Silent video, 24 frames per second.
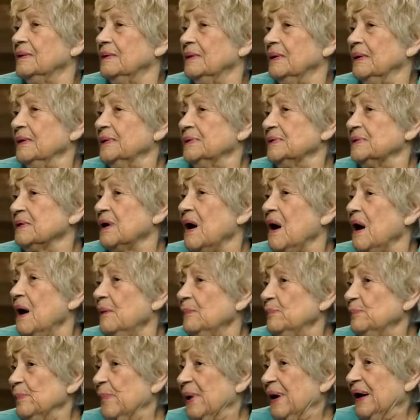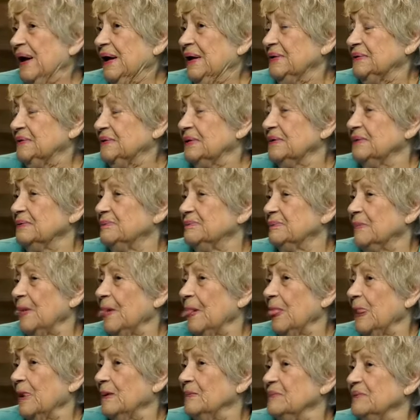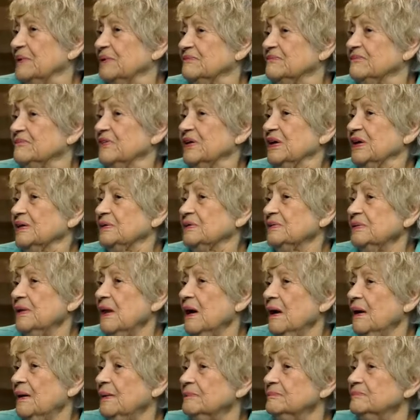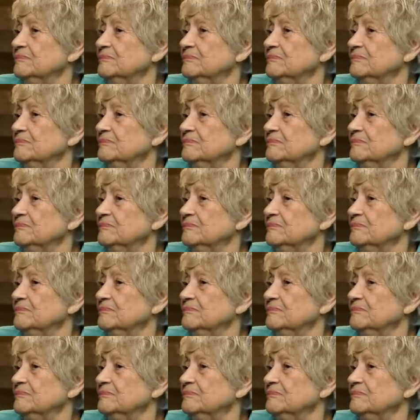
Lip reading: in combat in Vietnam.